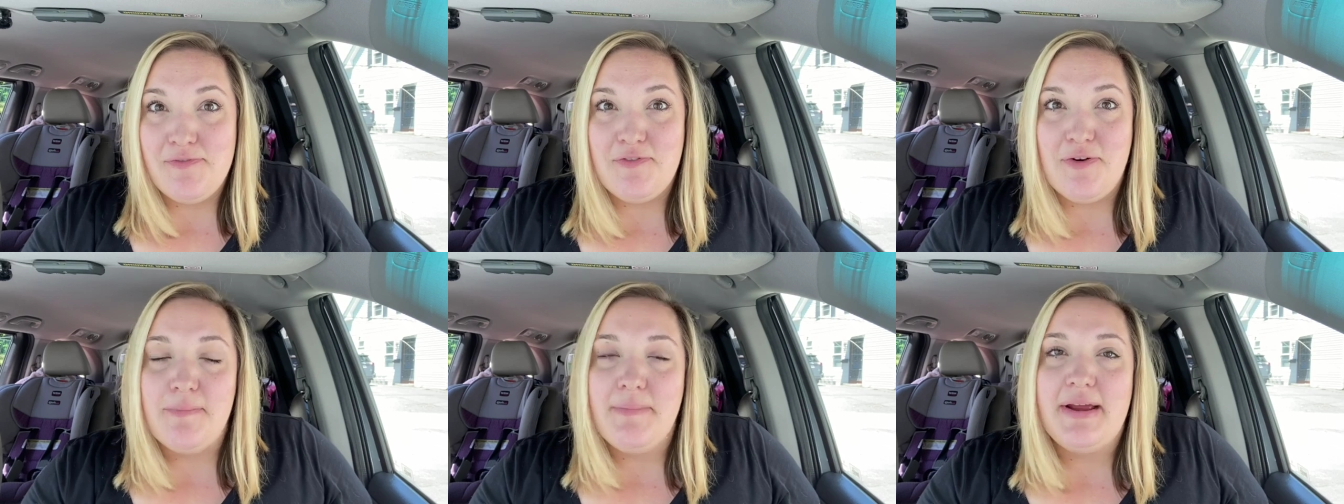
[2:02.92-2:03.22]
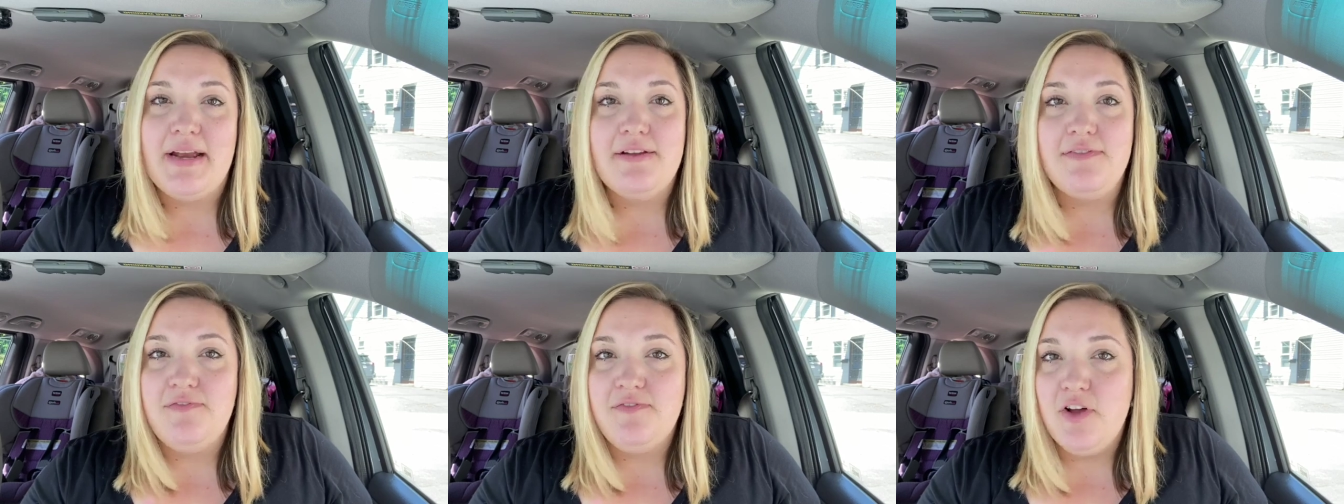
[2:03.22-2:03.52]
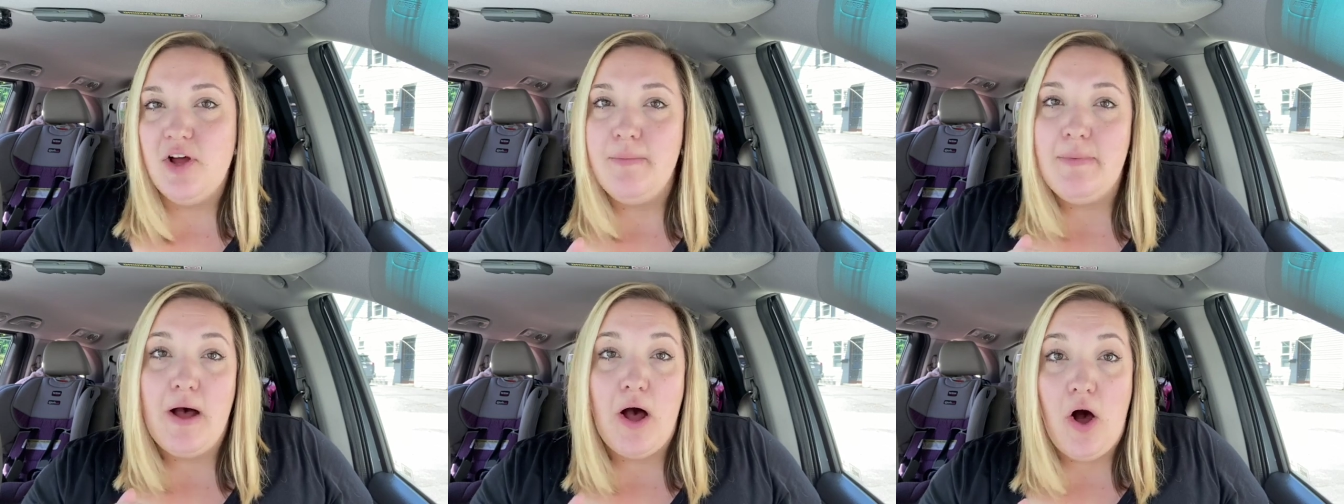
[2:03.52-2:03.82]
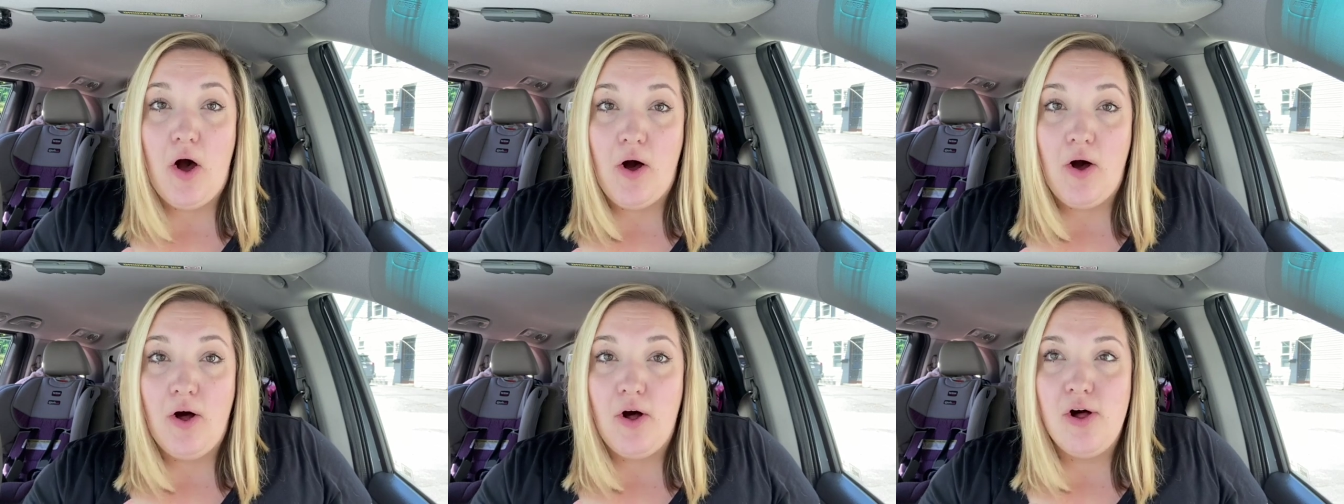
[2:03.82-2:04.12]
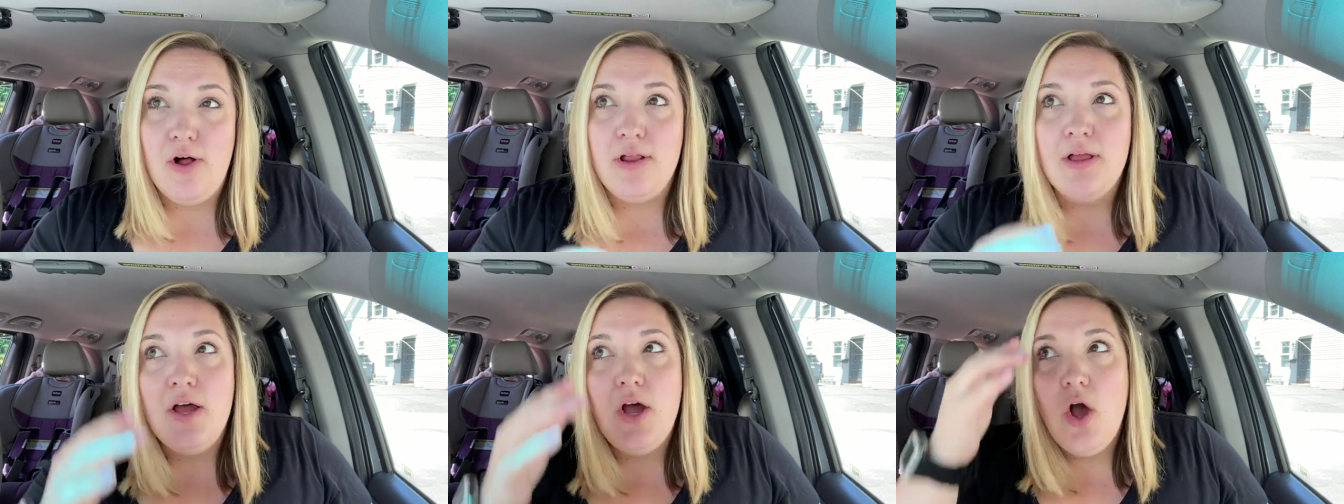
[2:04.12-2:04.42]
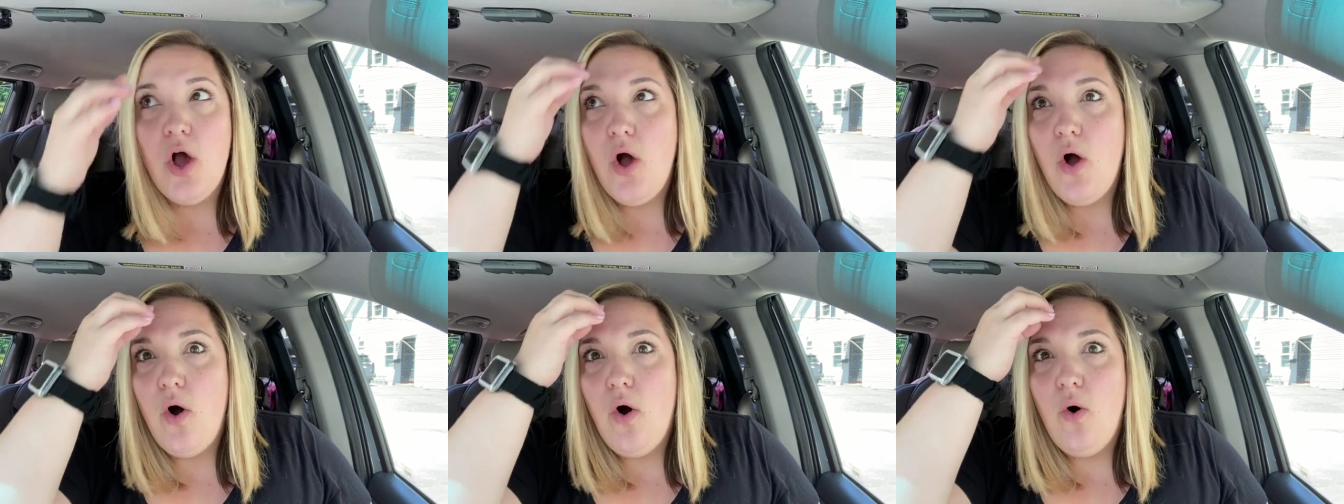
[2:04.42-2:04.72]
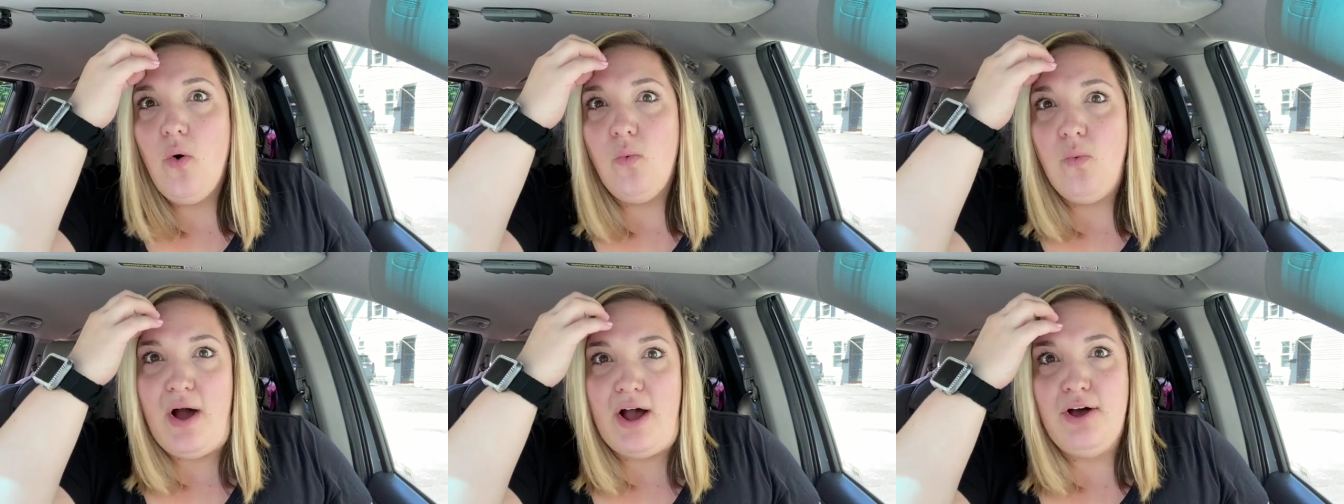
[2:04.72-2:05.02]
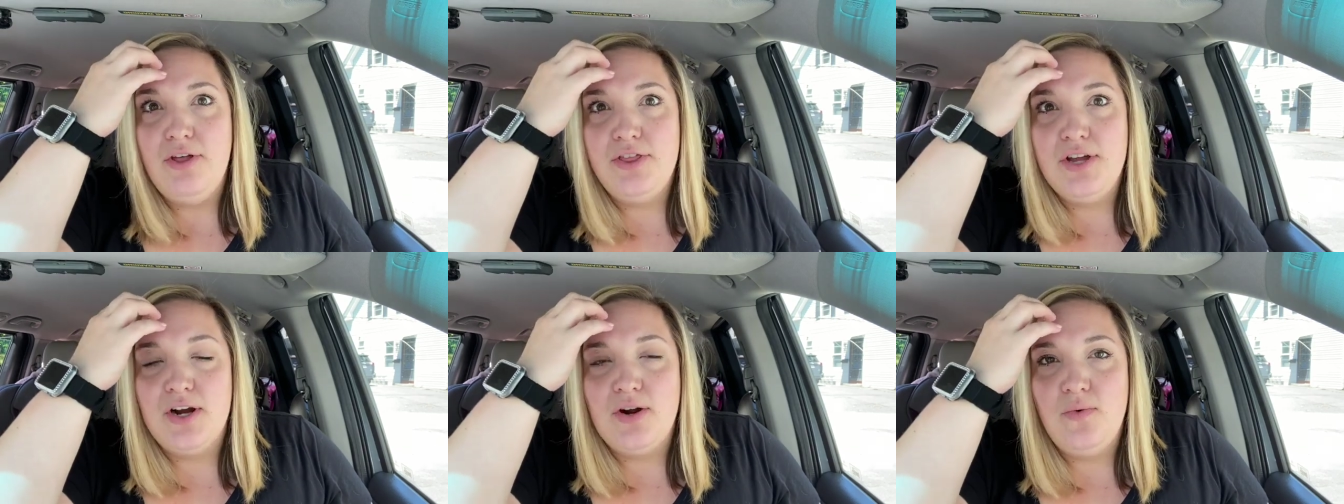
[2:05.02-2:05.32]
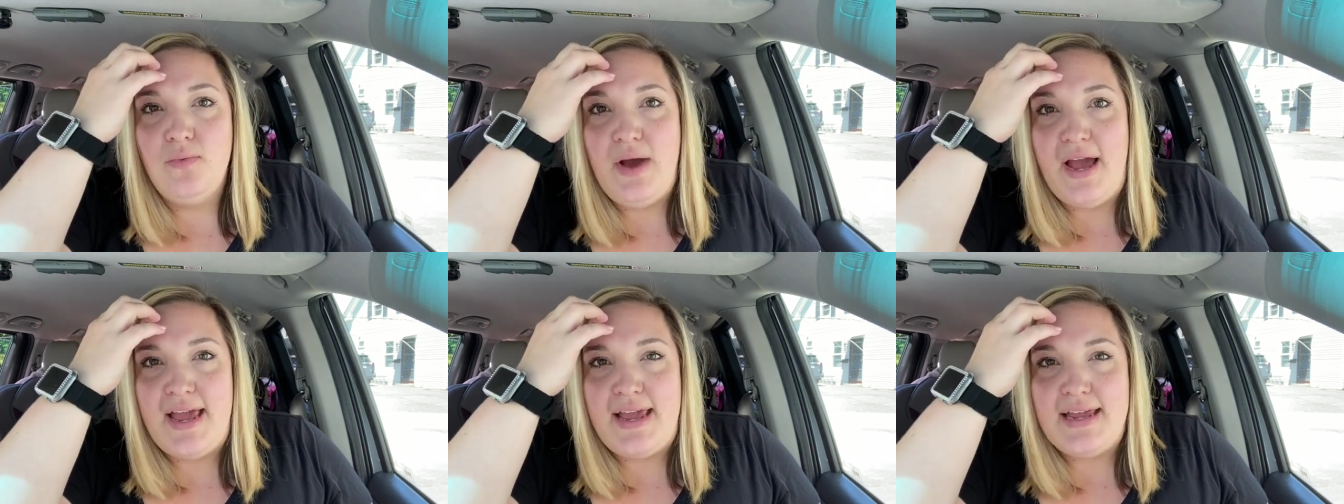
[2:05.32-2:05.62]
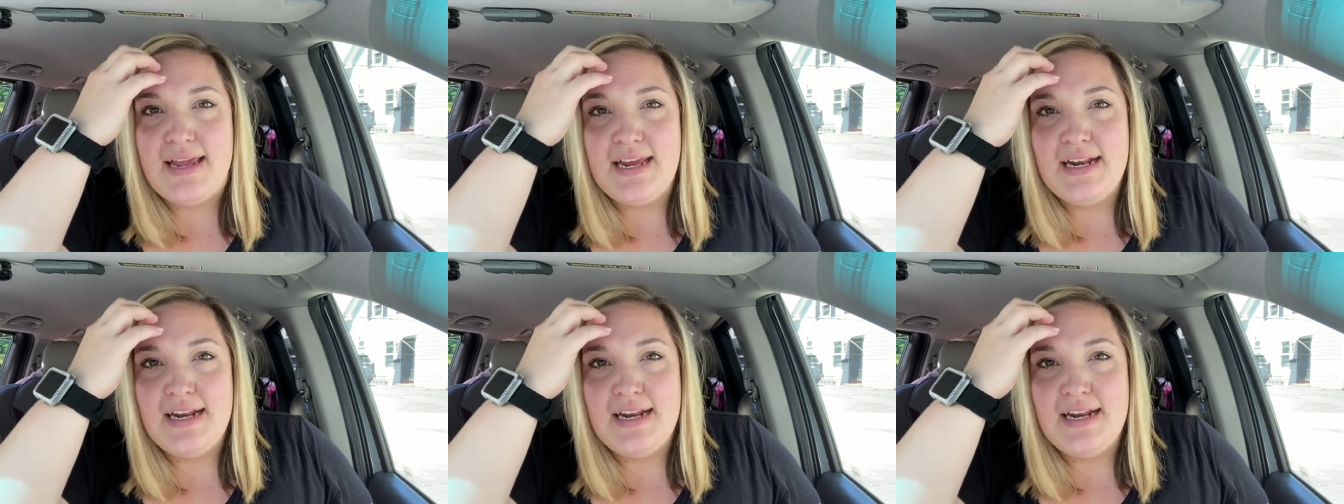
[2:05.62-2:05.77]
for me to film a haul while they're awake